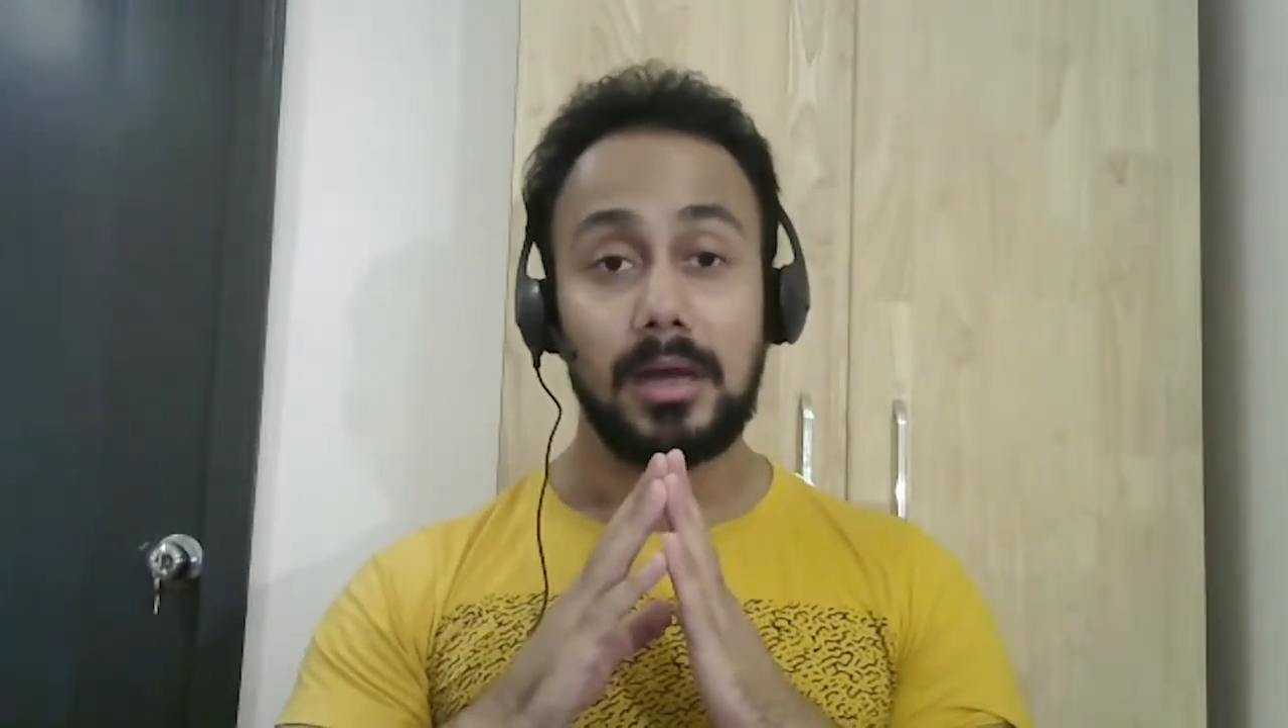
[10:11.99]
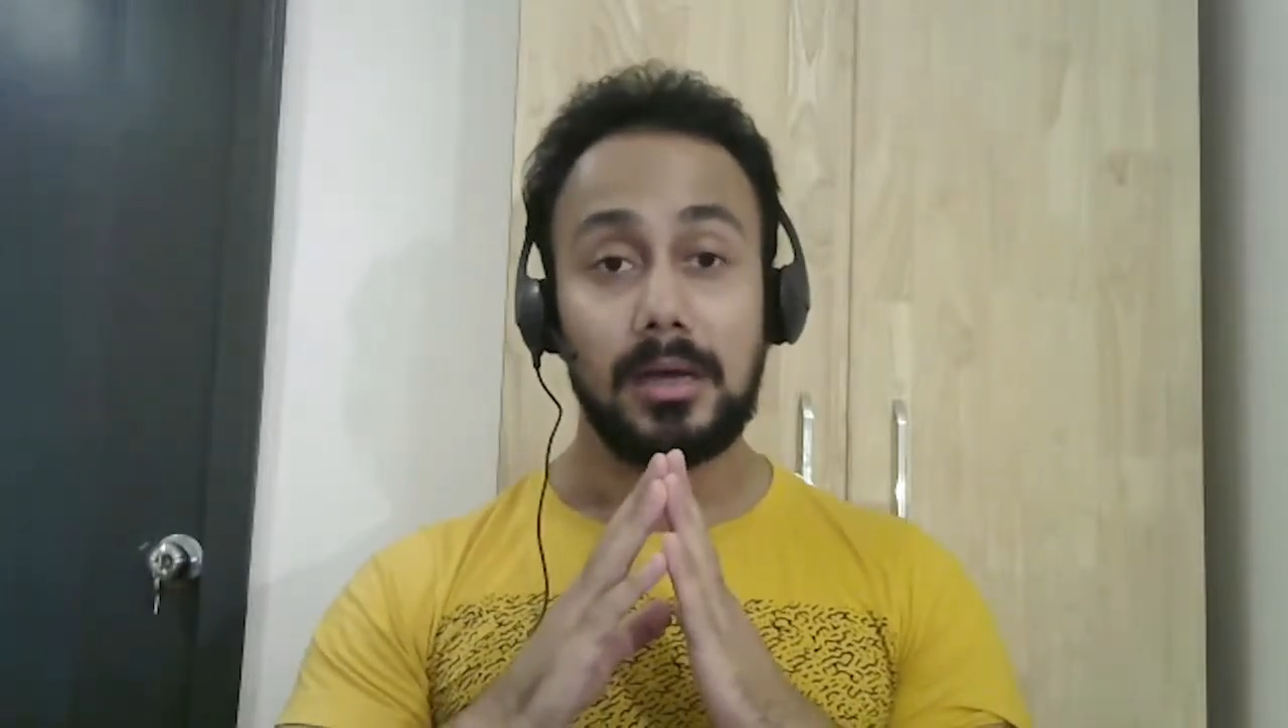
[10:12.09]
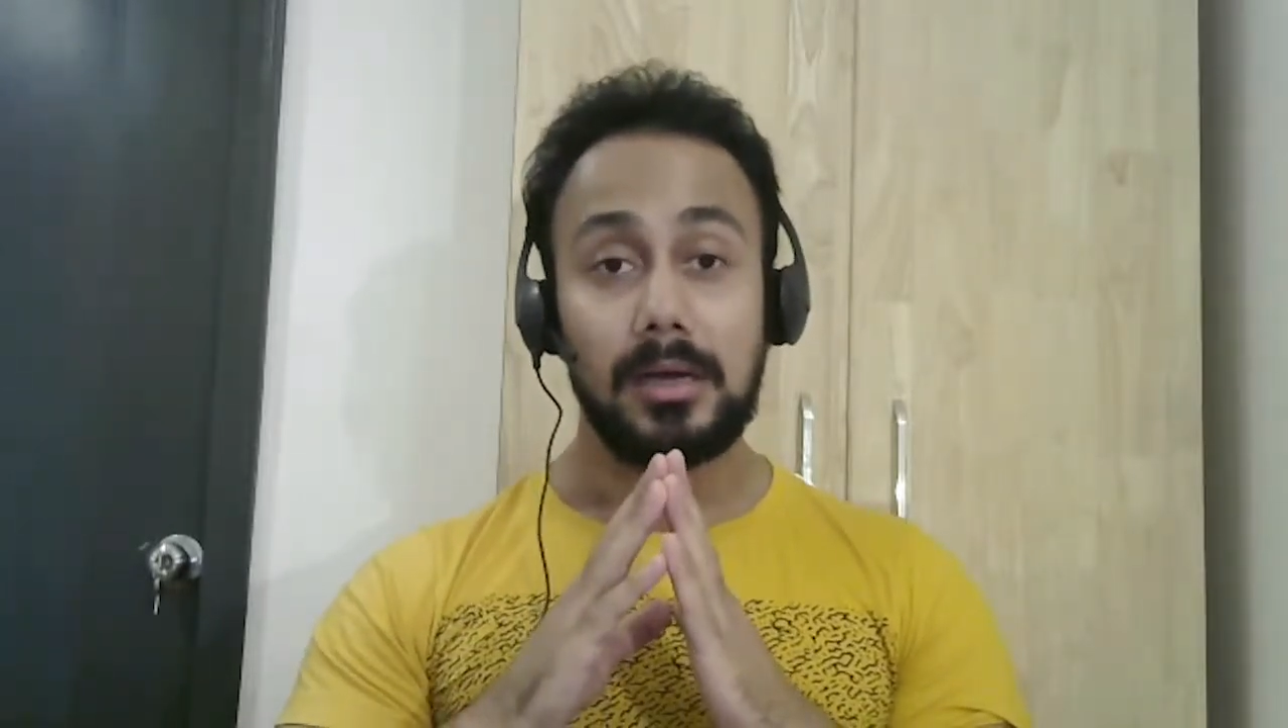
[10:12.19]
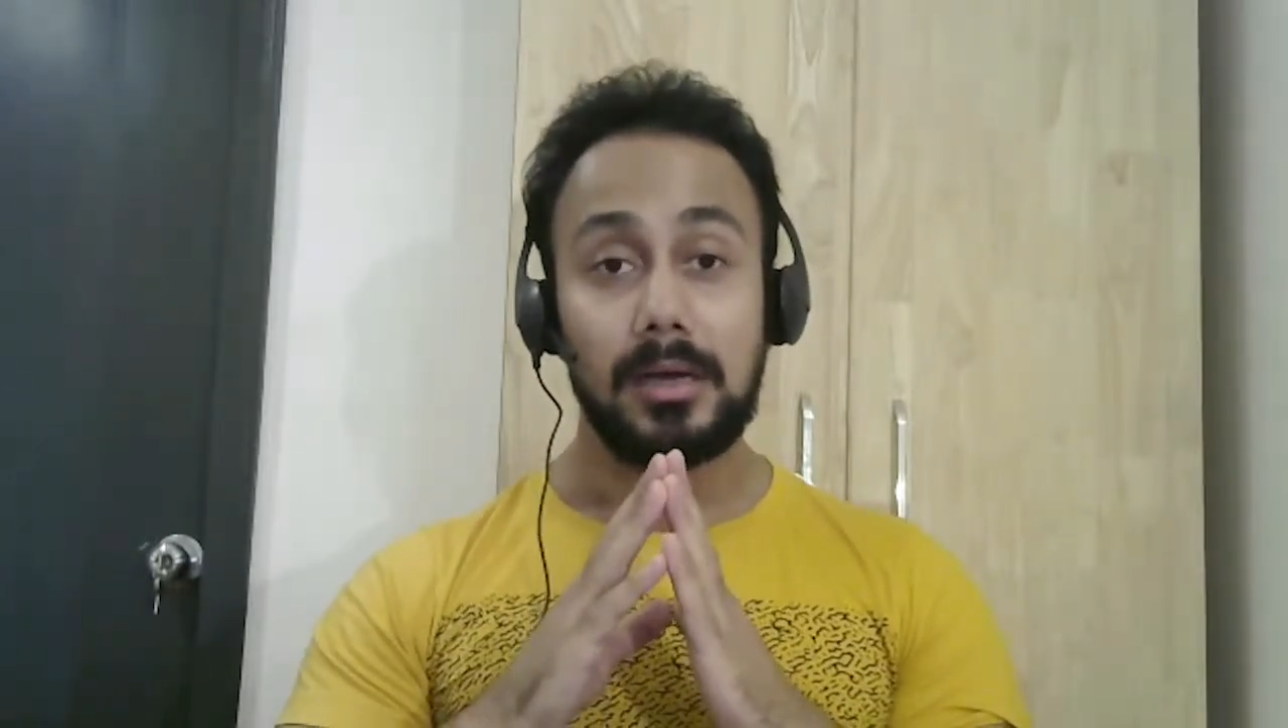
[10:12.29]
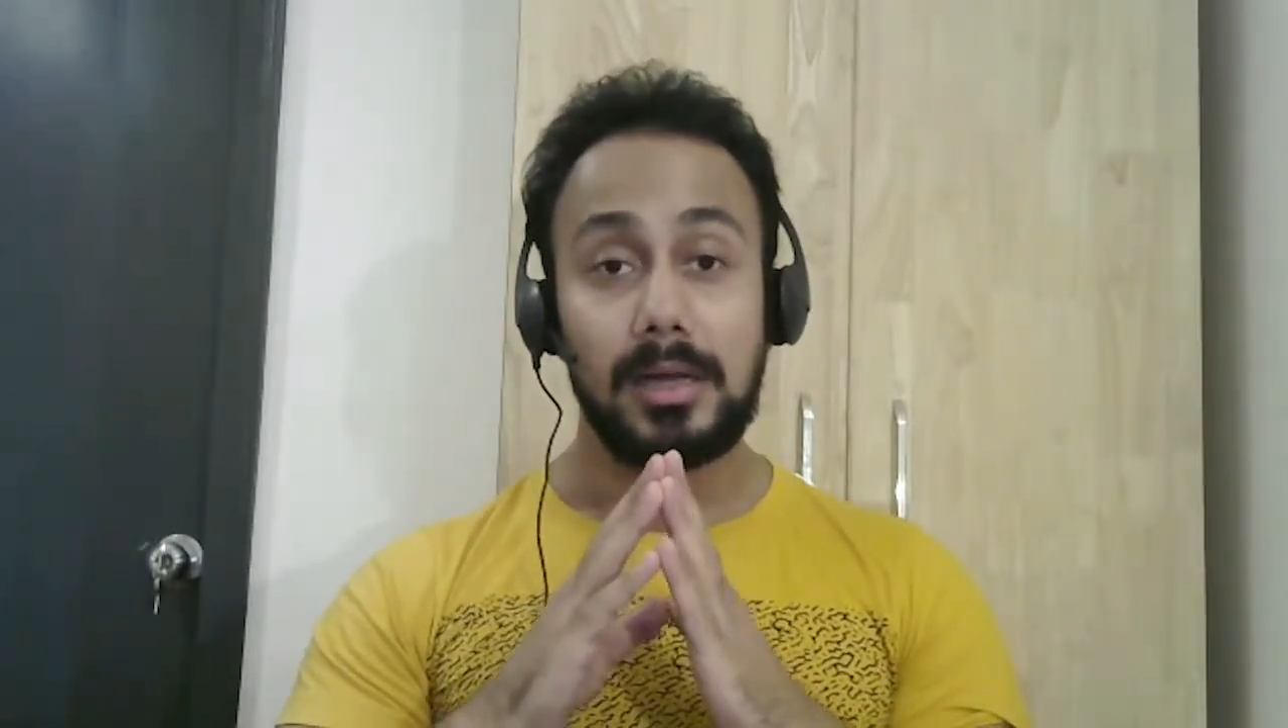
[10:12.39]

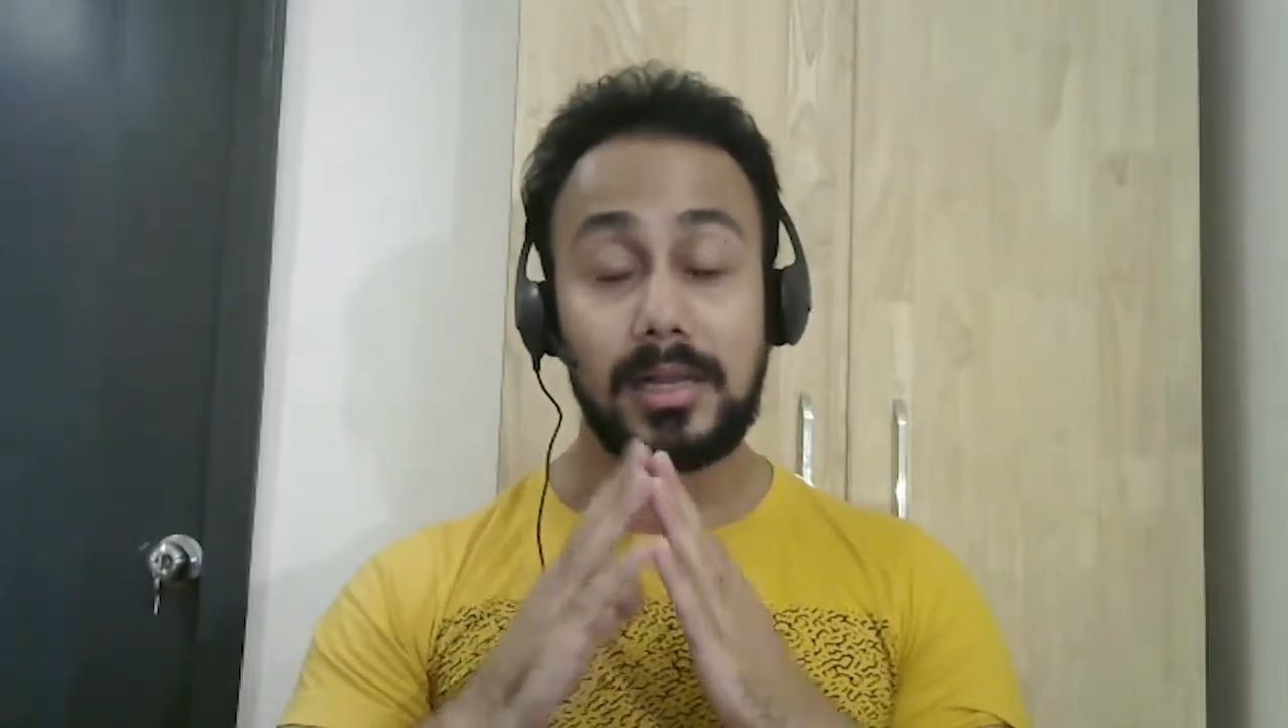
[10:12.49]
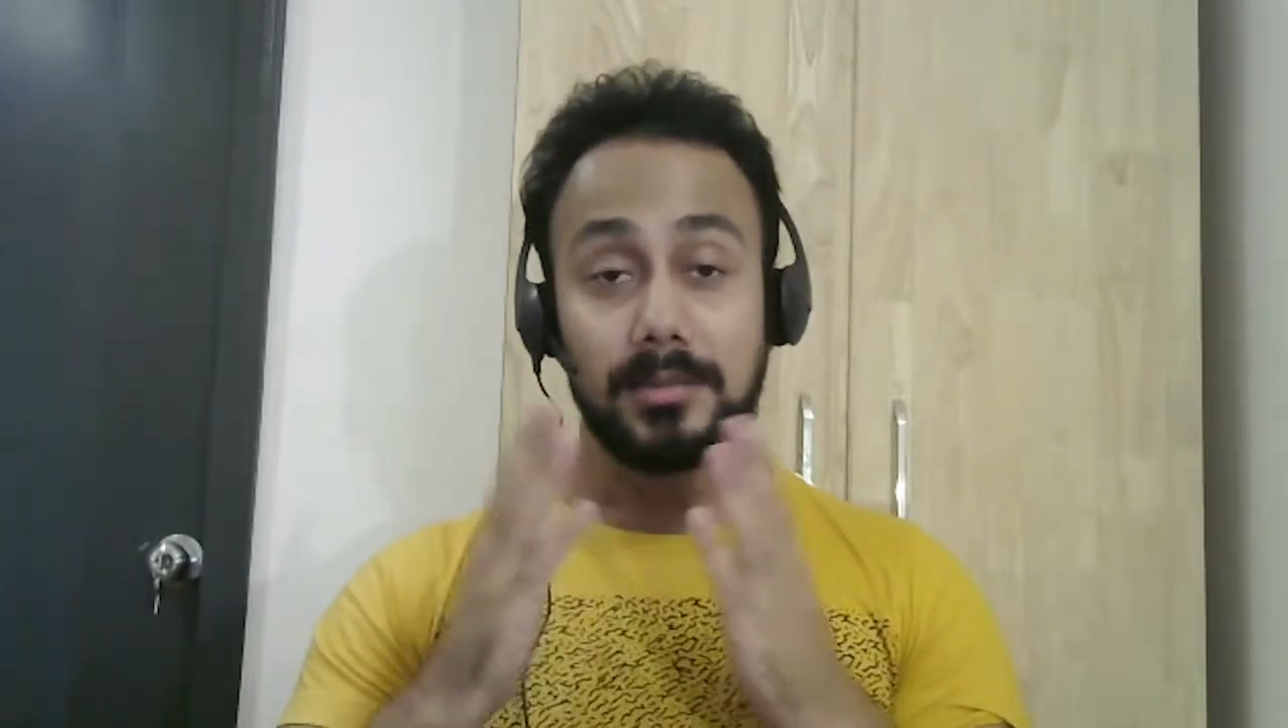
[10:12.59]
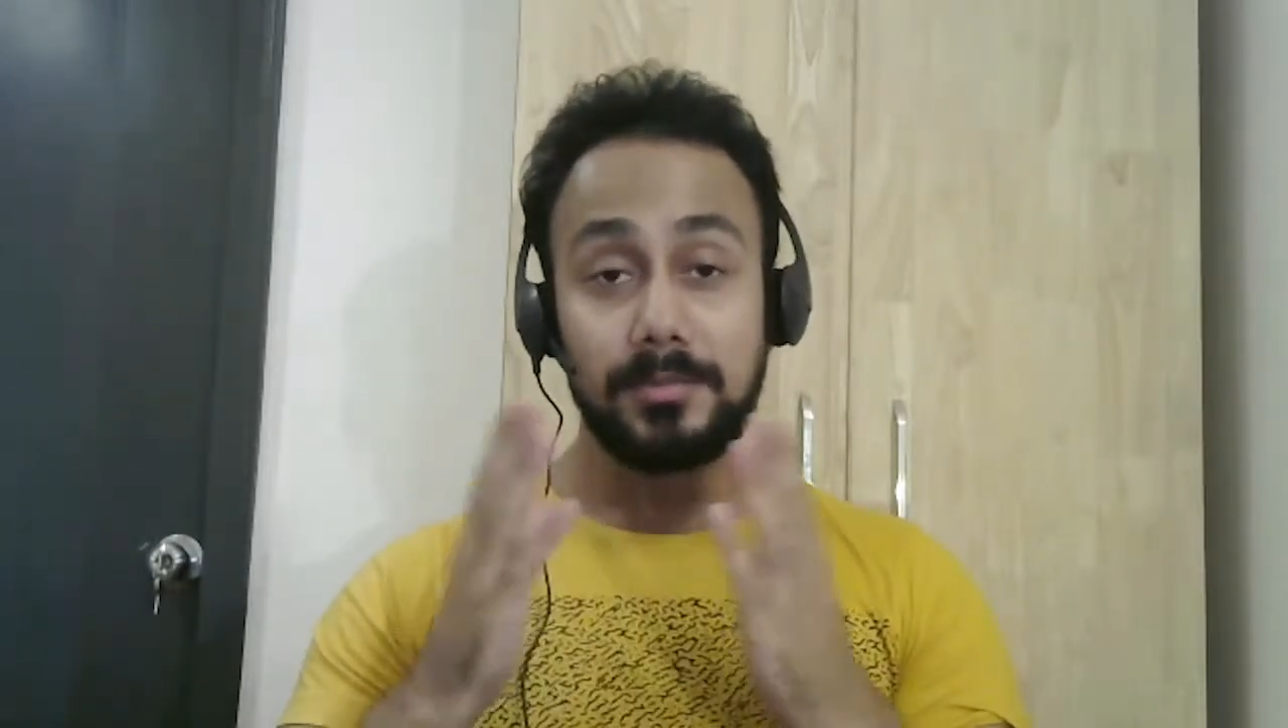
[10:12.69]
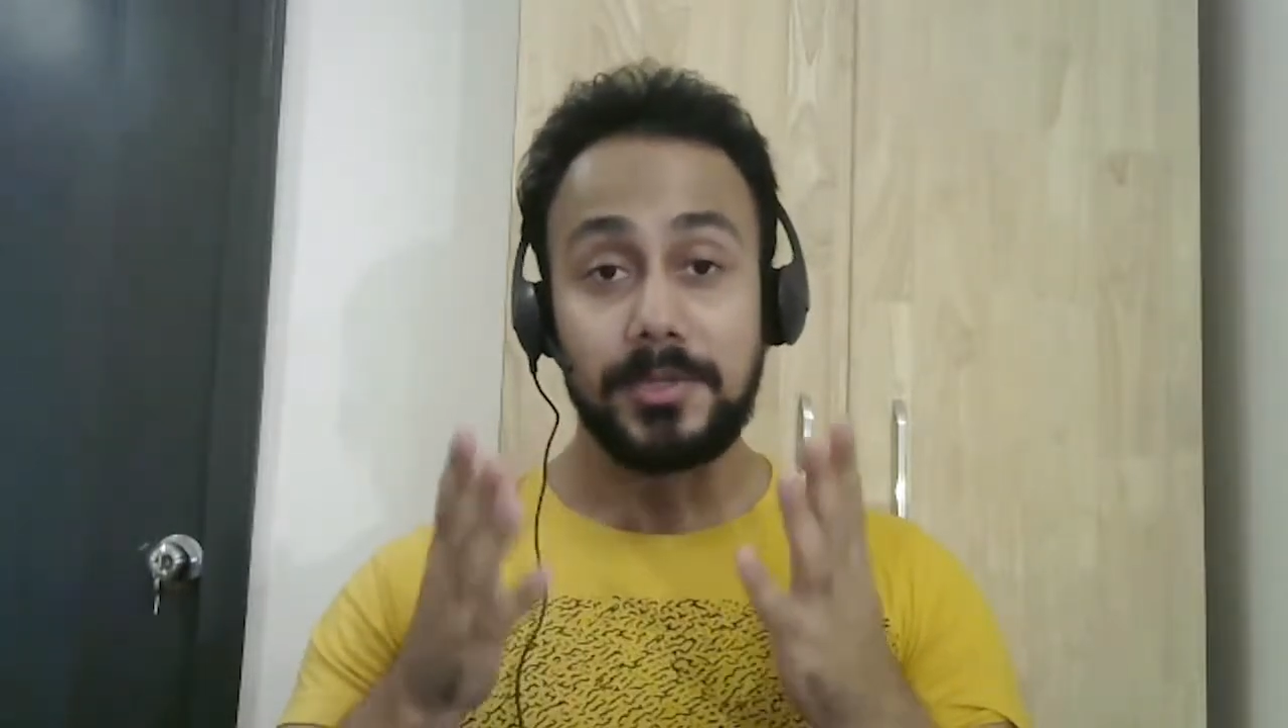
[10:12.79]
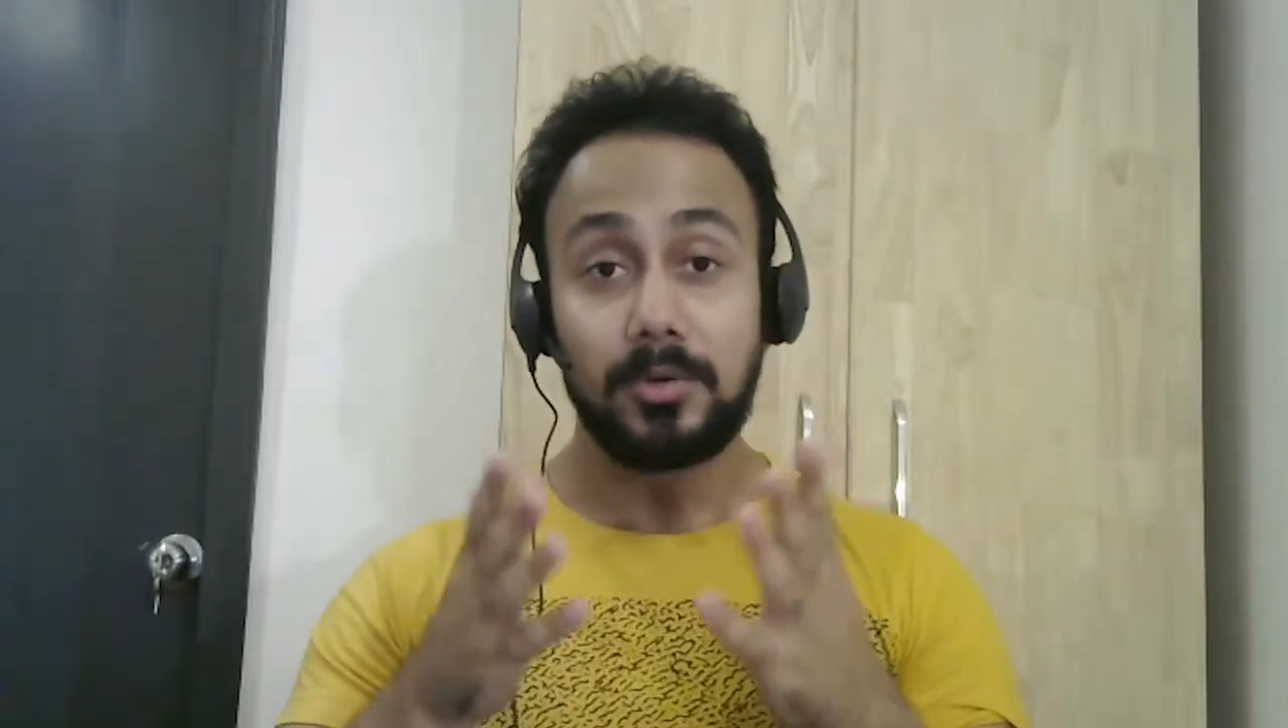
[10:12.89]

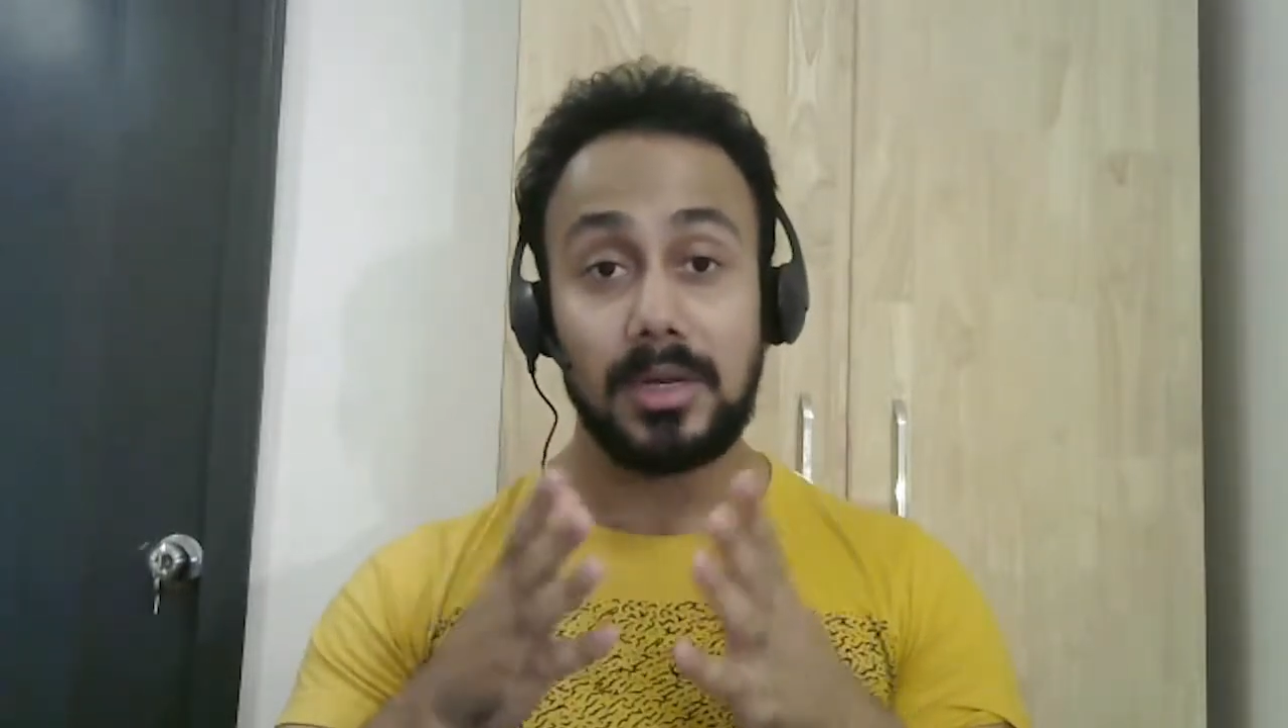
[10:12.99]
helps you